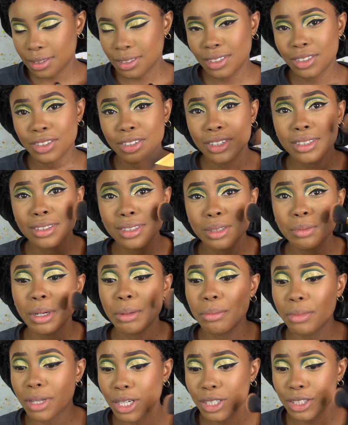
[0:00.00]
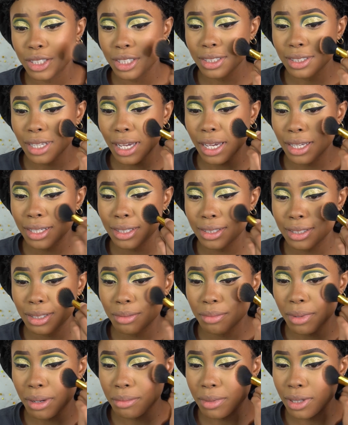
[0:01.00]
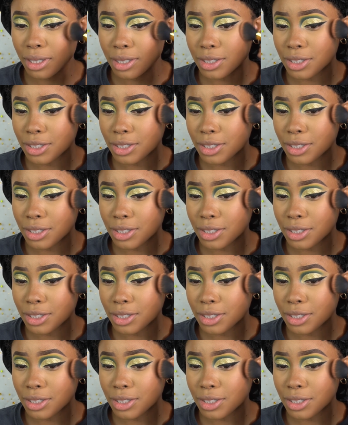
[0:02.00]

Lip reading: You can see my blush because I can see my blush.